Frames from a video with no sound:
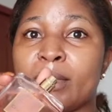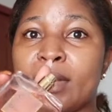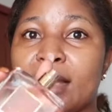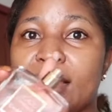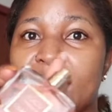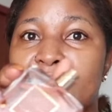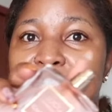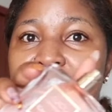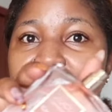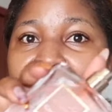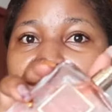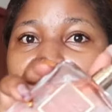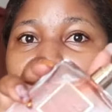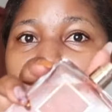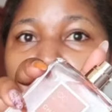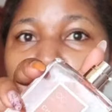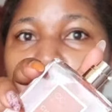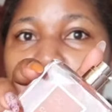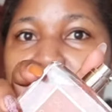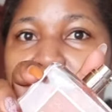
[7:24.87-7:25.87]
This
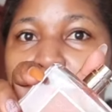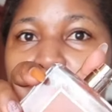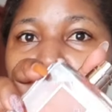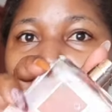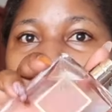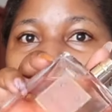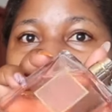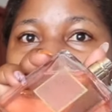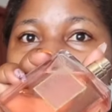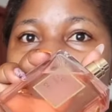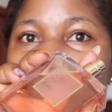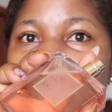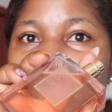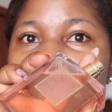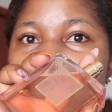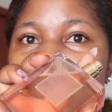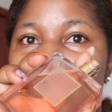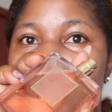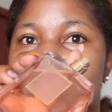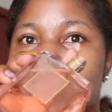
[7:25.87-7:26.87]
is what I'm going to
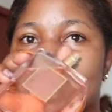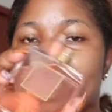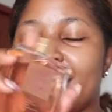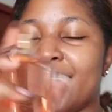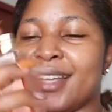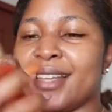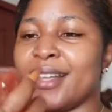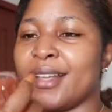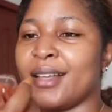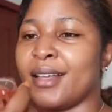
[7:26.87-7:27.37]
wear today.